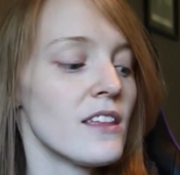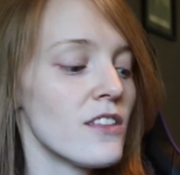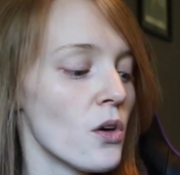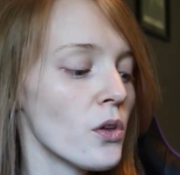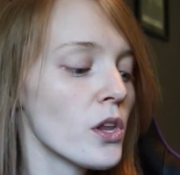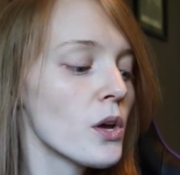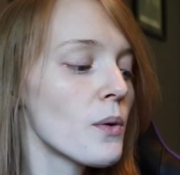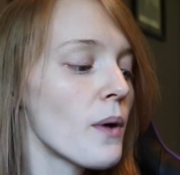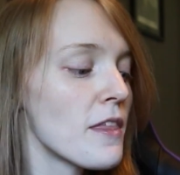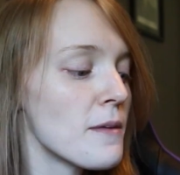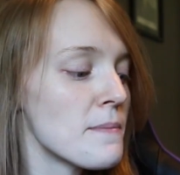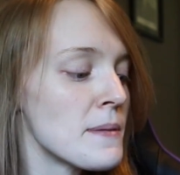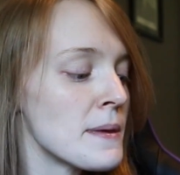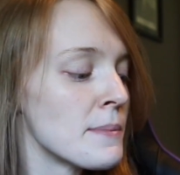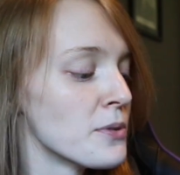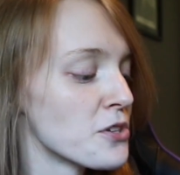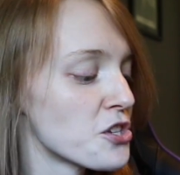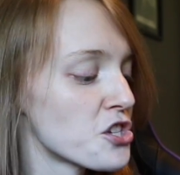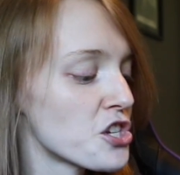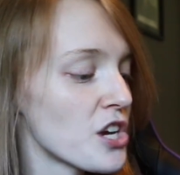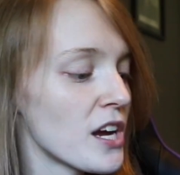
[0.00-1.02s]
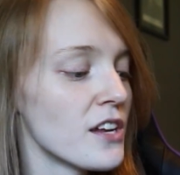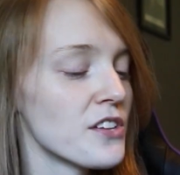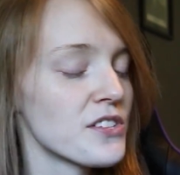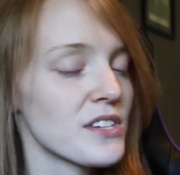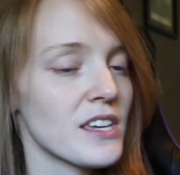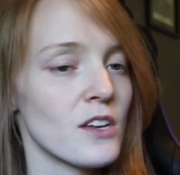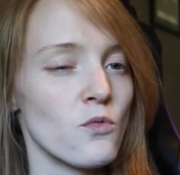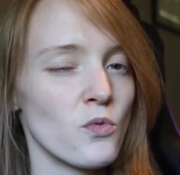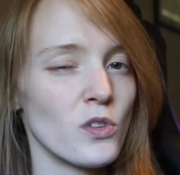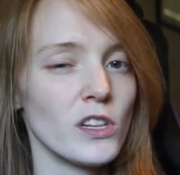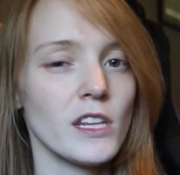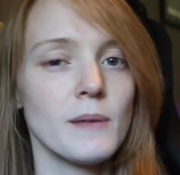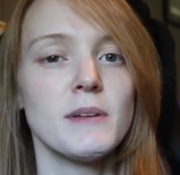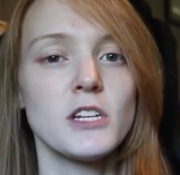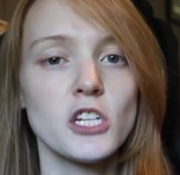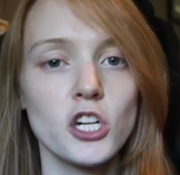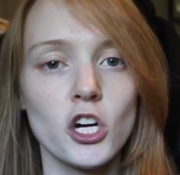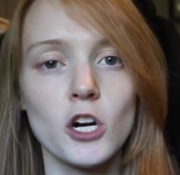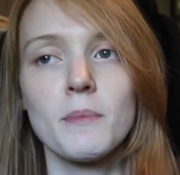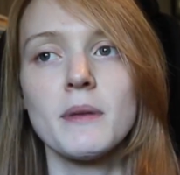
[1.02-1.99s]
The only way that people's channels can really
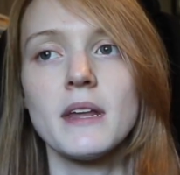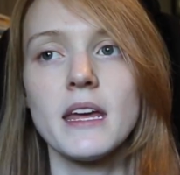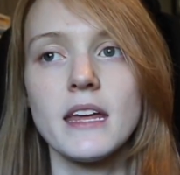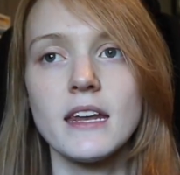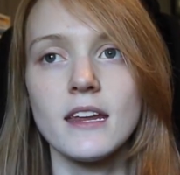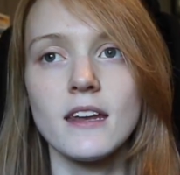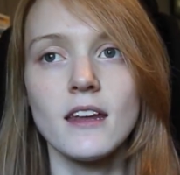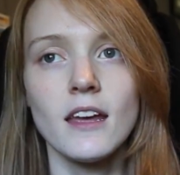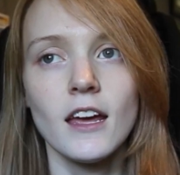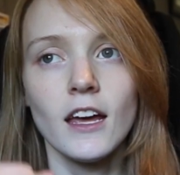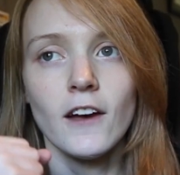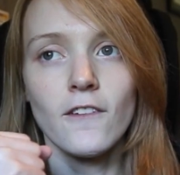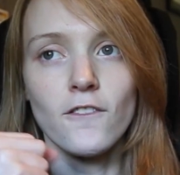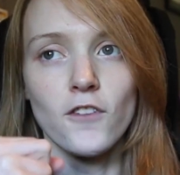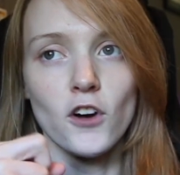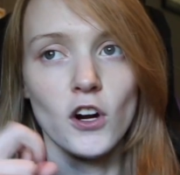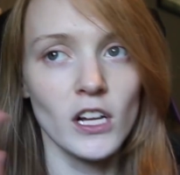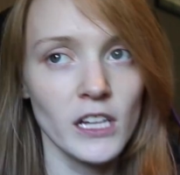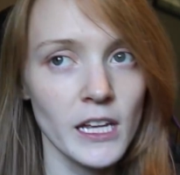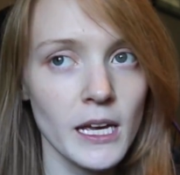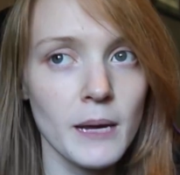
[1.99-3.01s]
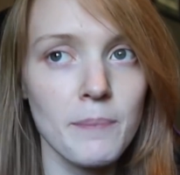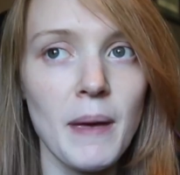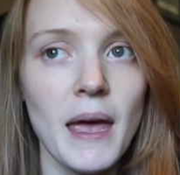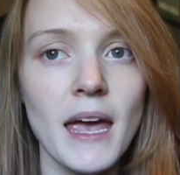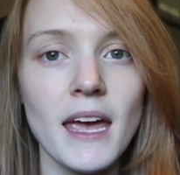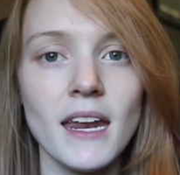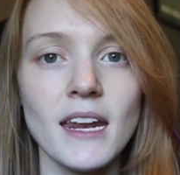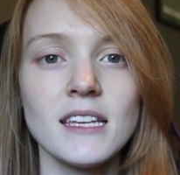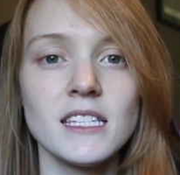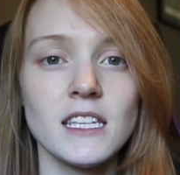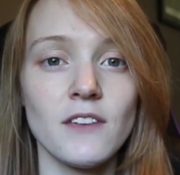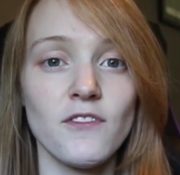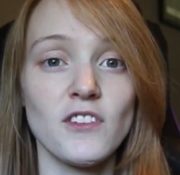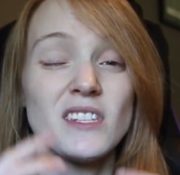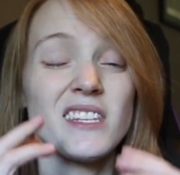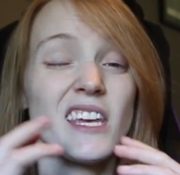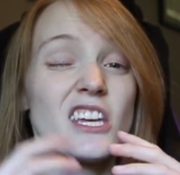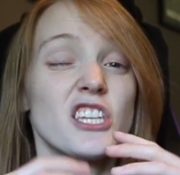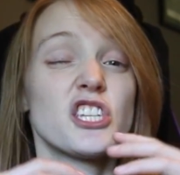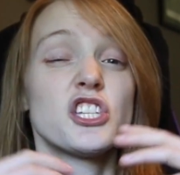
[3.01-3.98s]
be terminated for clickbait is if
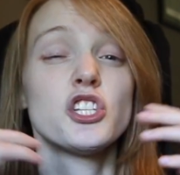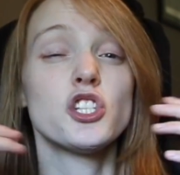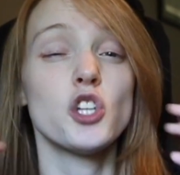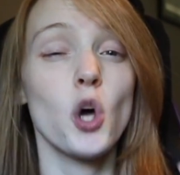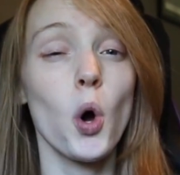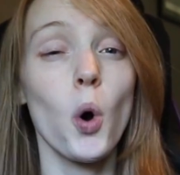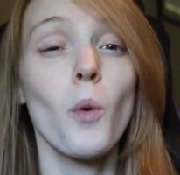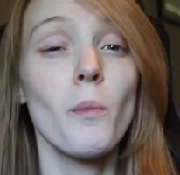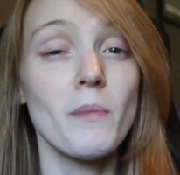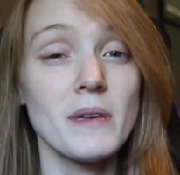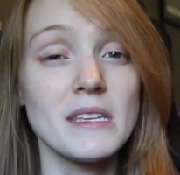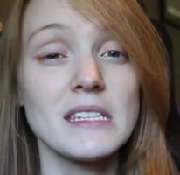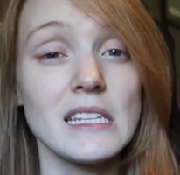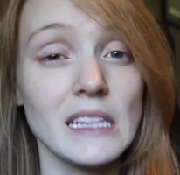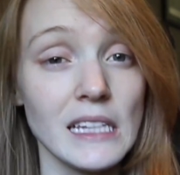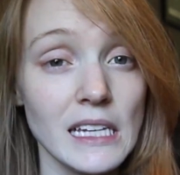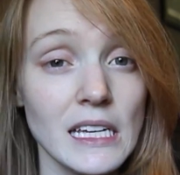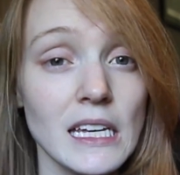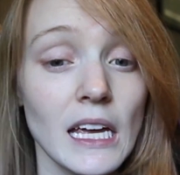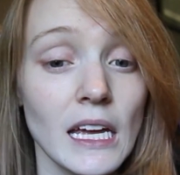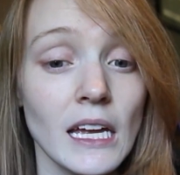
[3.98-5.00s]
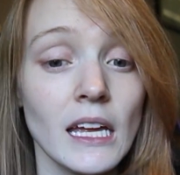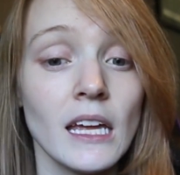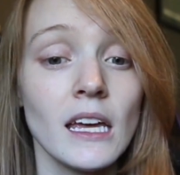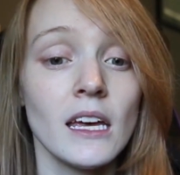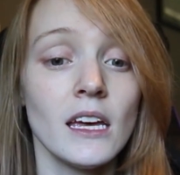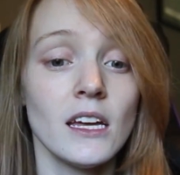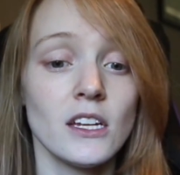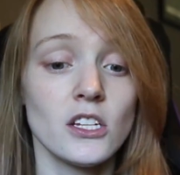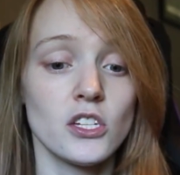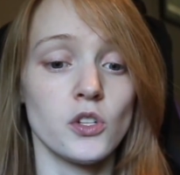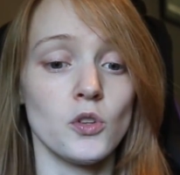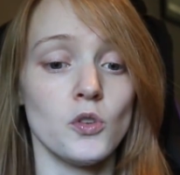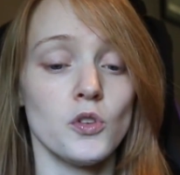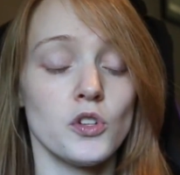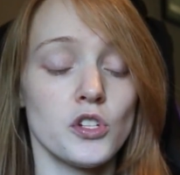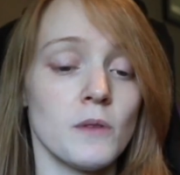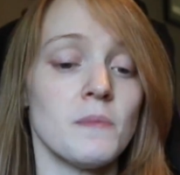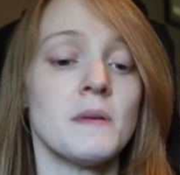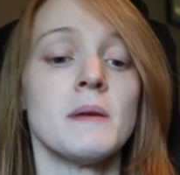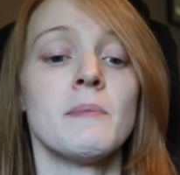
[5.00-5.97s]
it's like so misleading to
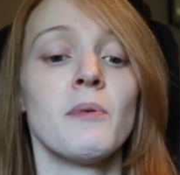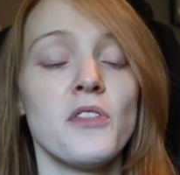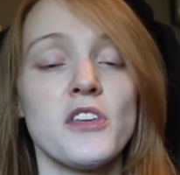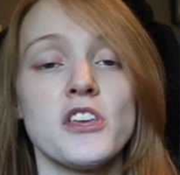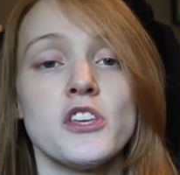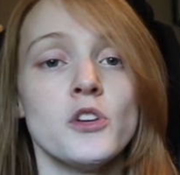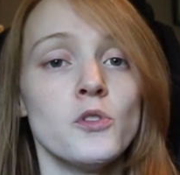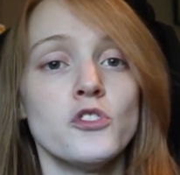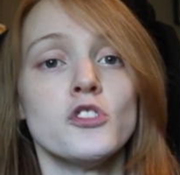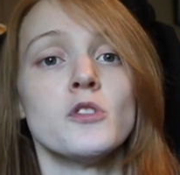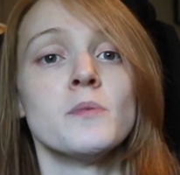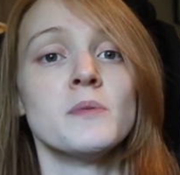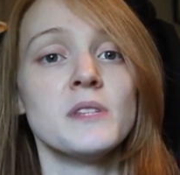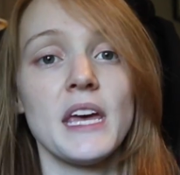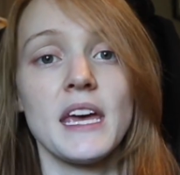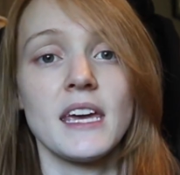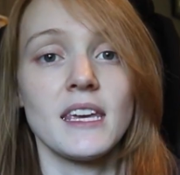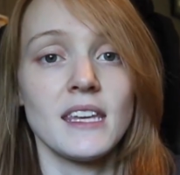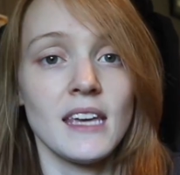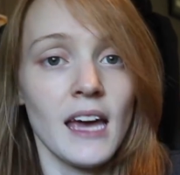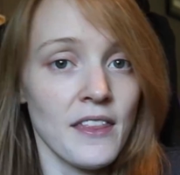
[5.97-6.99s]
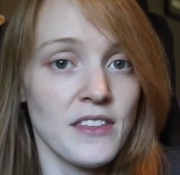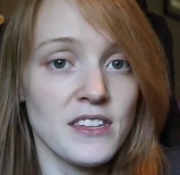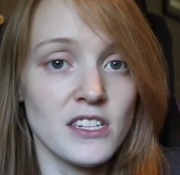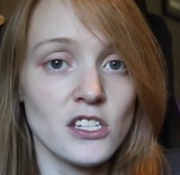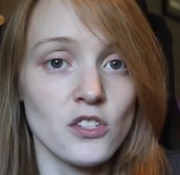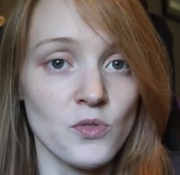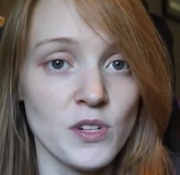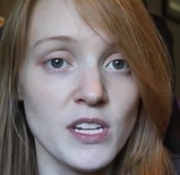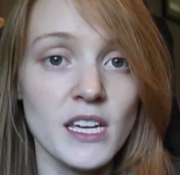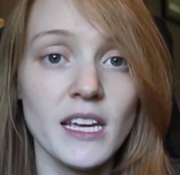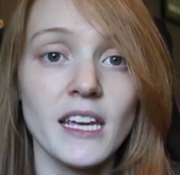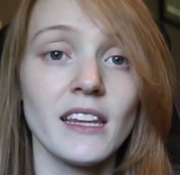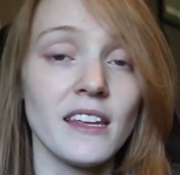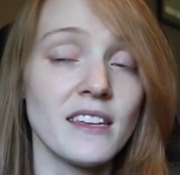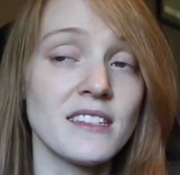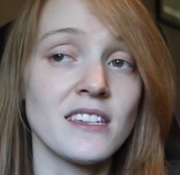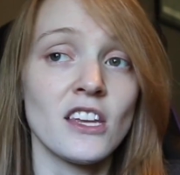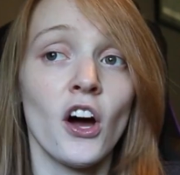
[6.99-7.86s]
people that YouTube's like, yeah, this is ridiculous.